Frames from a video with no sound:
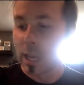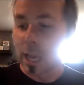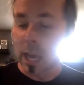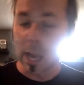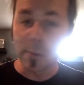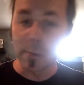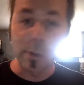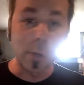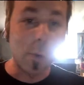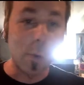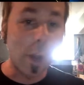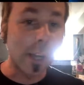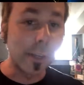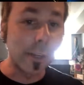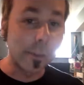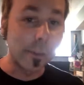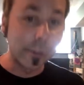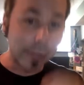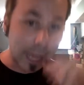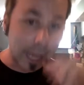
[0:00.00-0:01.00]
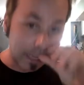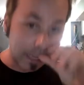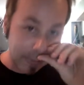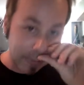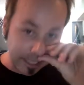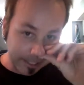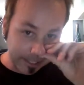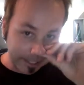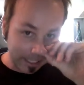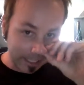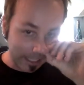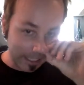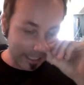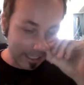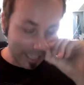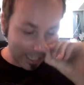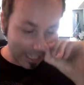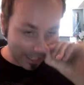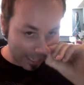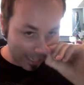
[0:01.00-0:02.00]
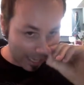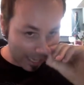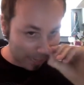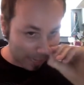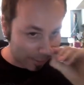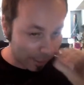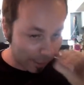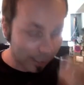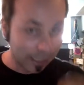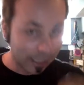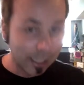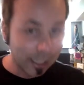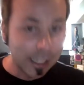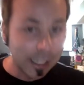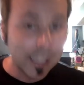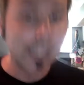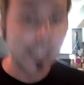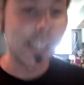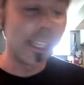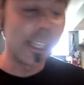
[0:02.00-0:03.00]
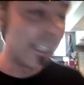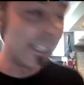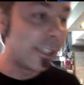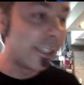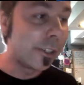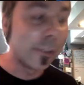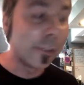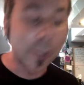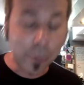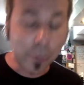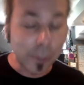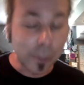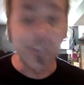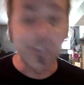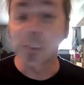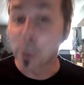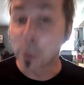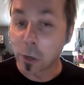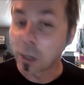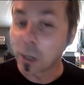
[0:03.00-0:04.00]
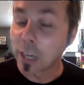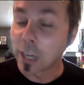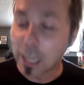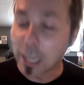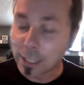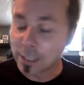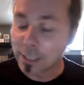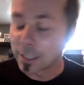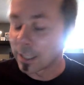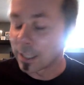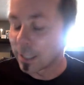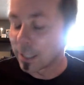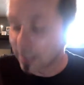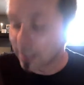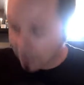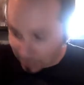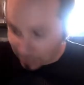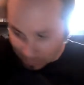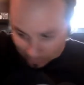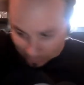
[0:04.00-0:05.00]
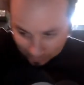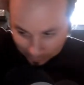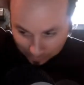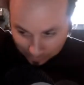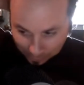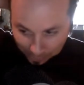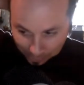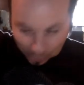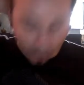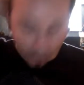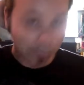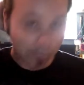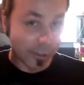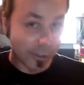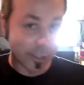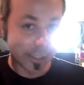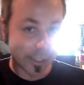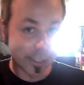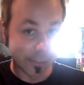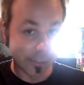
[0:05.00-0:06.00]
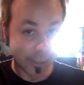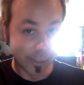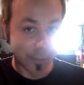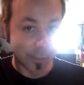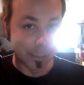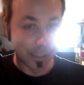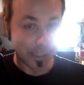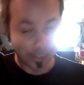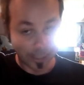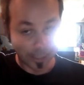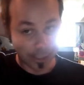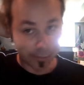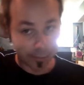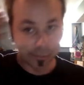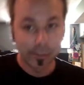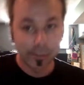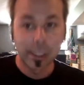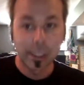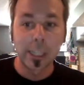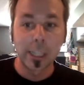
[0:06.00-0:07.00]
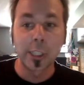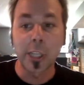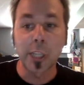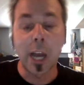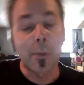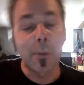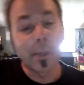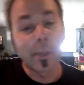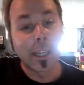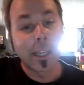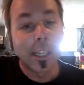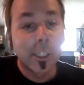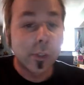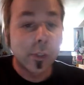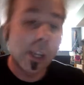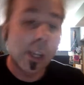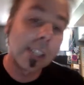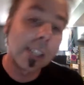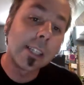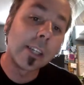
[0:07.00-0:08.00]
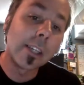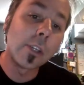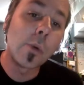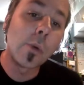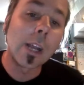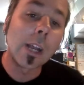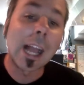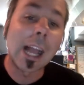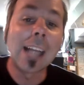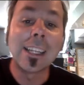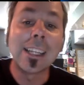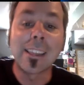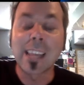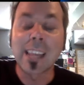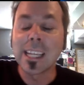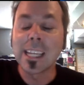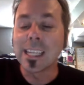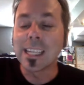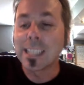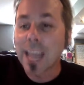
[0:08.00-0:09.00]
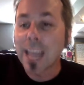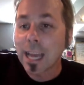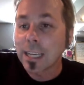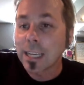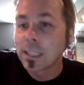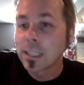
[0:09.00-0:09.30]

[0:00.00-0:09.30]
I'm going to walk you through that. I'm actually going to take the camera into the thrift store and covertly film myself shopping so I can tell you what kind of thing to get.